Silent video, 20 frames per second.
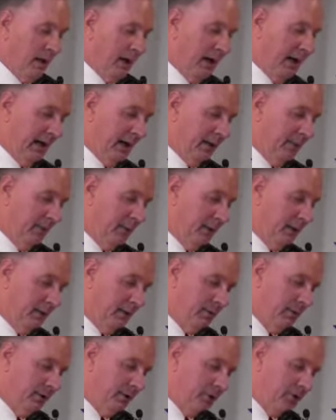I am
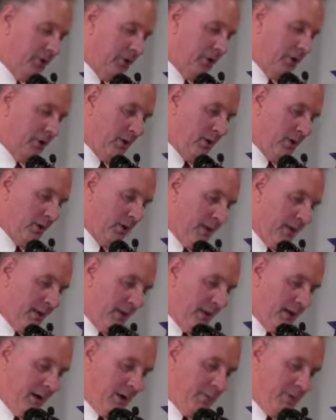certain
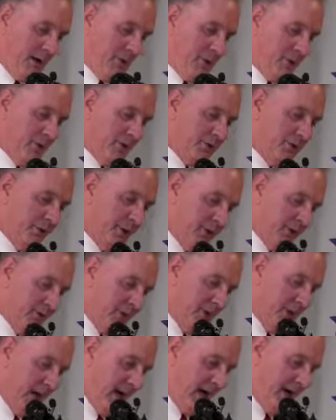that our members here
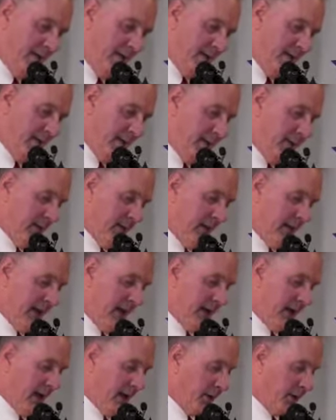tonight
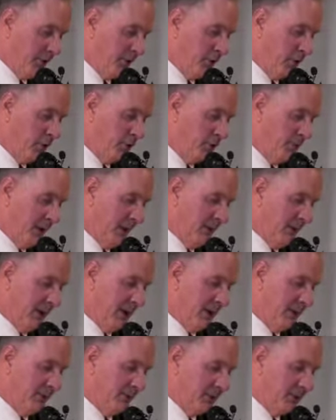in honor of Rosemary
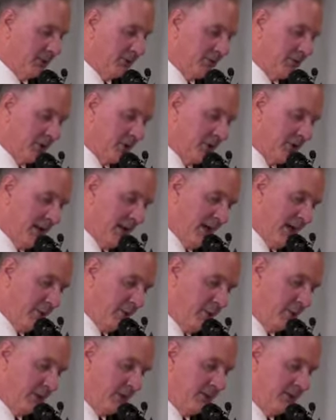Hinkfitz and Rich
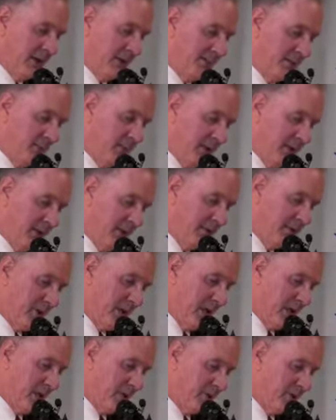Langan will accept and meet the
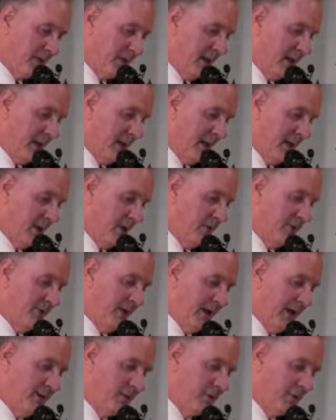challenge that I now
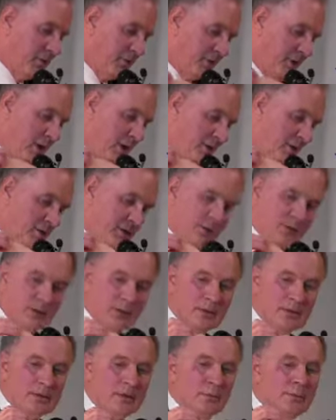advance and trust,
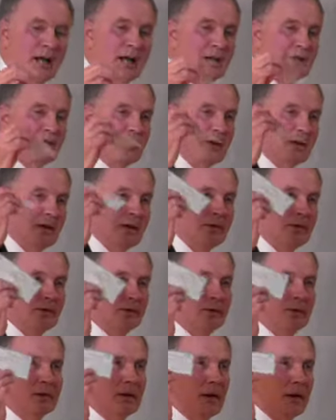the matching
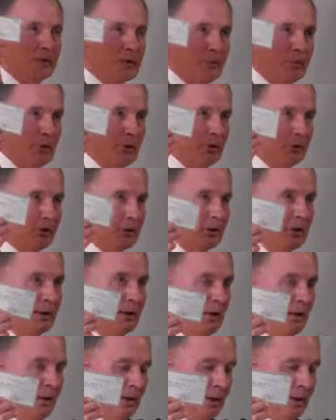contribution.